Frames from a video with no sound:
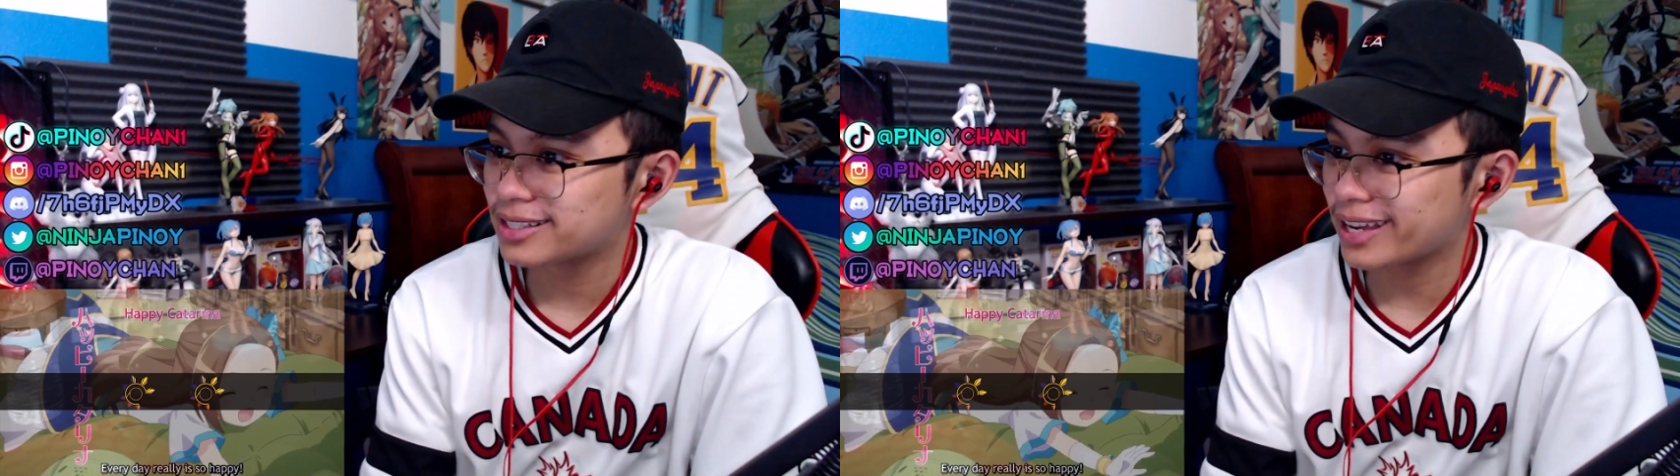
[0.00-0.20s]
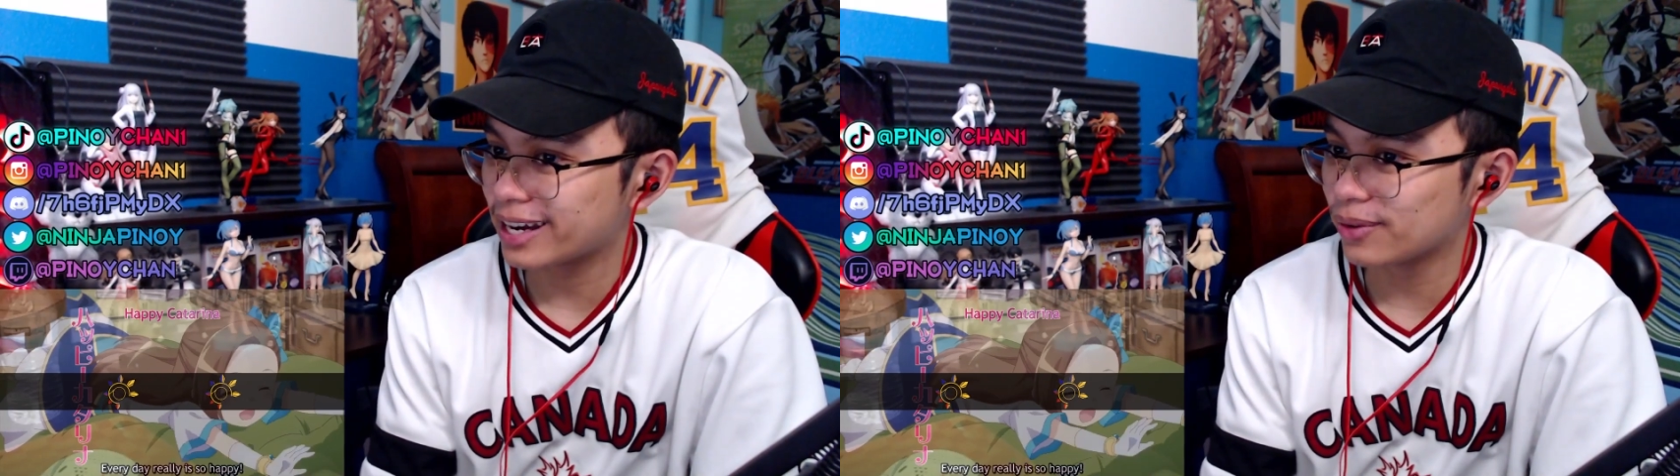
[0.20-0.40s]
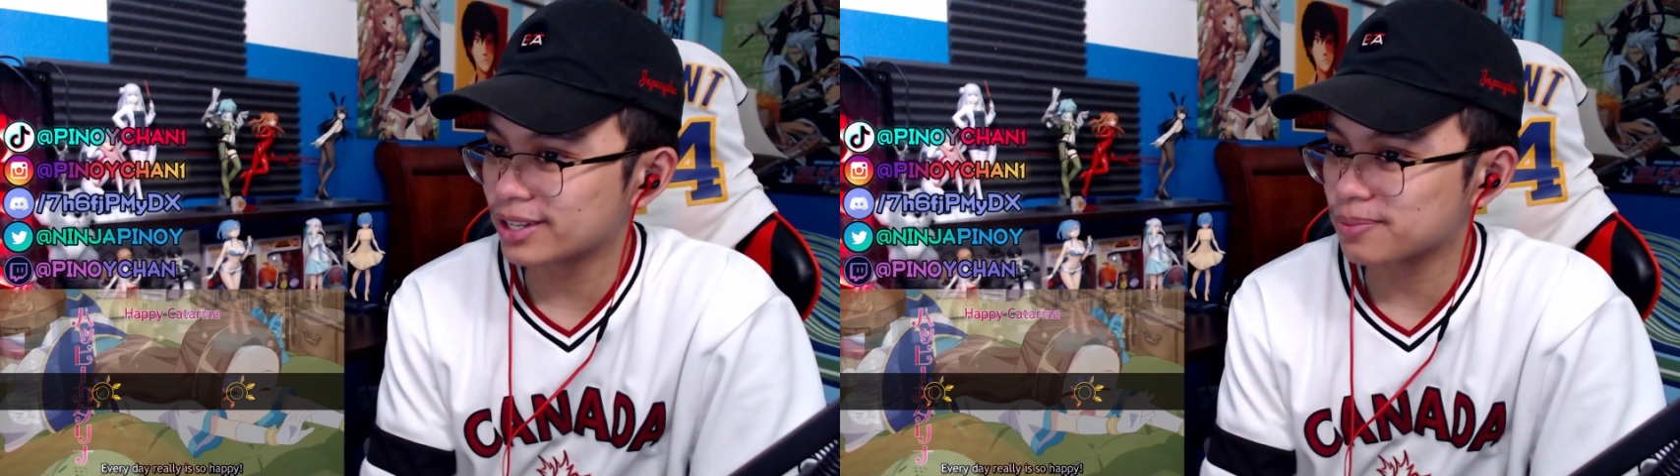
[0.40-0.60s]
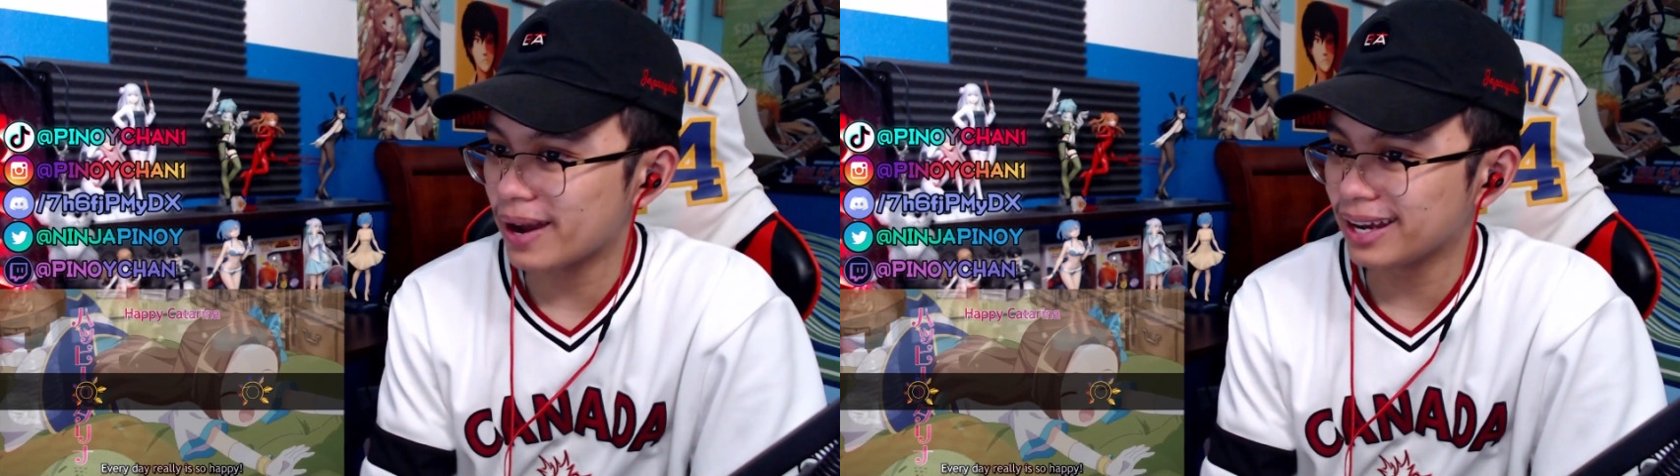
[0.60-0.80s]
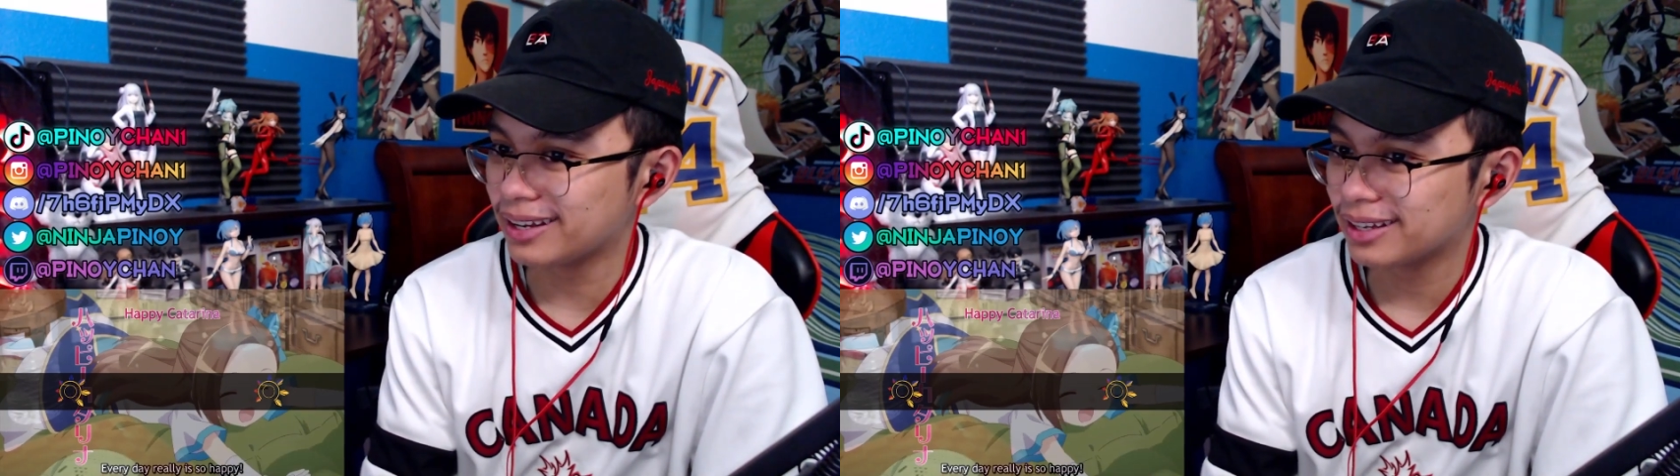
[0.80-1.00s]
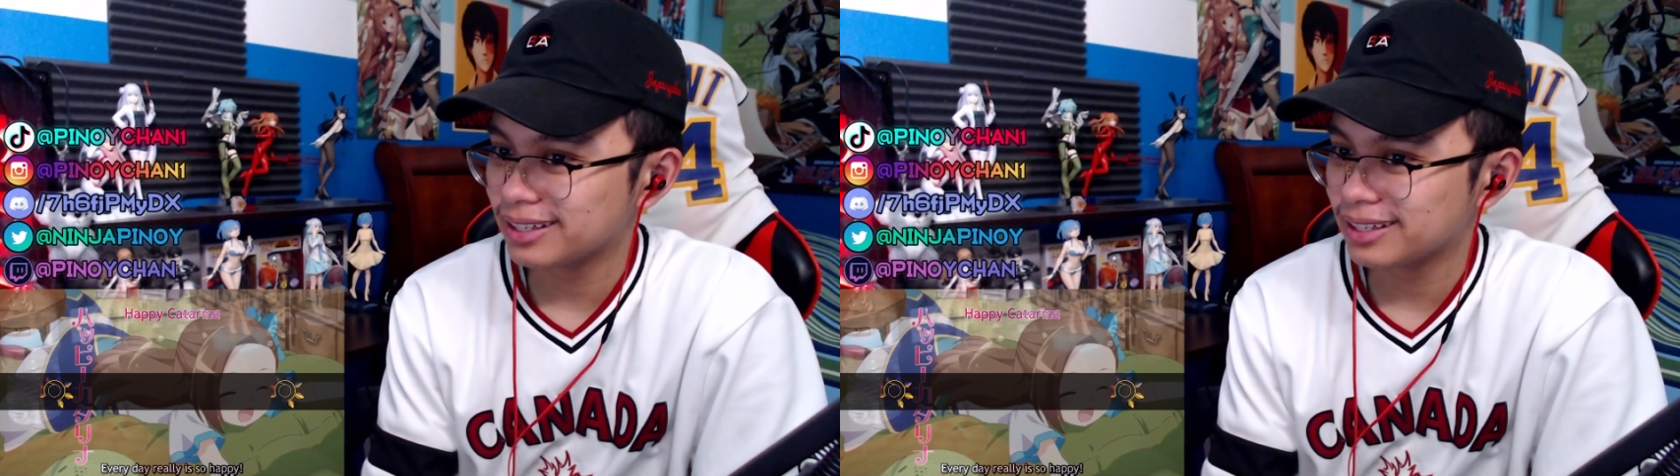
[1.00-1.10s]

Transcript: Katarina's mind.